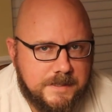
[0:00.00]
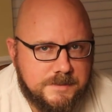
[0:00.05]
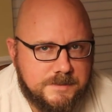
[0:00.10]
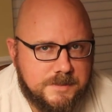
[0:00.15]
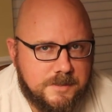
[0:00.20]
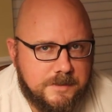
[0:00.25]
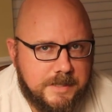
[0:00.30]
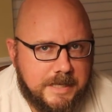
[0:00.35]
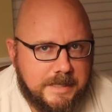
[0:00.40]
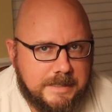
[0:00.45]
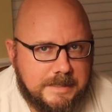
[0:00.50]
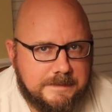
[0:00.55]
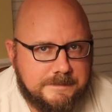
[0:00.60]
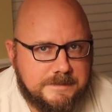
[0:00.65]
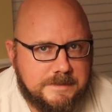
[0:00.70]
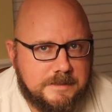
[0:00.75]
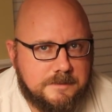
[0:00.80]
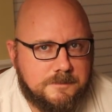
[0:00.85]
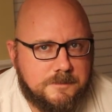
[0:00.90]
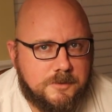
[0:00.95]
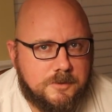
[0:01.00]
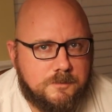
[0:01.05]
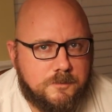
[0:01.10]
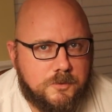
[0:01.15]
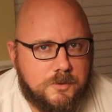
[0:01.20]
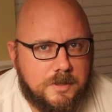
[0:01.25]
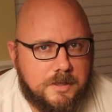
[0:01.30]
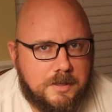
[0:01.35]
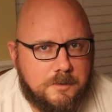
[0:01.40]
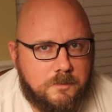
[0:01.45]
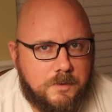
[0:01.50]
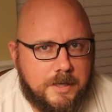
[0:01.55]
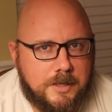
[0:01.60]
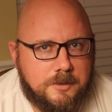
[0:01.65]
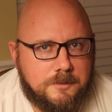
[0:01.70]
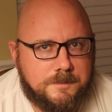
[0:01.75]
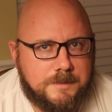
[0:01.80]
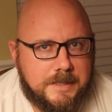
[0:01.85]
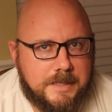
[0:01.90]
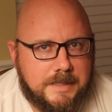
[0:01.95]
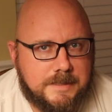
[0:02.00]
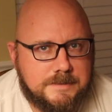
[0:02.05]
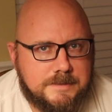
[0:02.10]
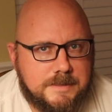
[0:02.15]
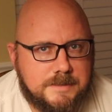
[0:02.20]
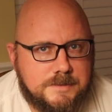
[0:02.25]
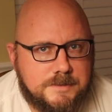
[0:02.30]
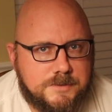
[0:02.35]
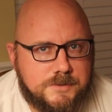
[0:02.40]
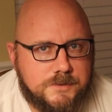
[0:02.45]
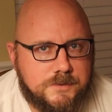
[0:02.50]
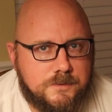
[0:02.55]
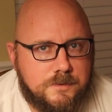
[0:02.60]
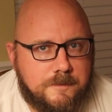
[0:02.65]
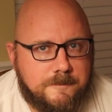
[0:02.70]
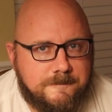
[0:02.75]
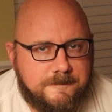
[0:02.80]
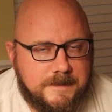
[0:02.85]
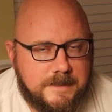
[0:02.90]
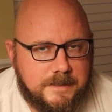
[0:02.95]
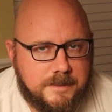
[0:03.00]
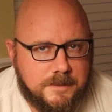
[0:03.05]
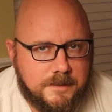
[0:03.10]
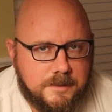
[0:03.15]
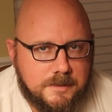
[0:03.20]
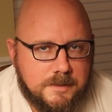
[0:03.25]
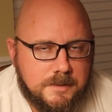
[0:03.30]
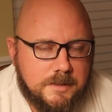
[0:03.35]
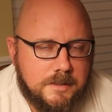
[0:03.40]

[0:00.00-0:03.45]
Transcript: So that gives them a little more wide open access to feed.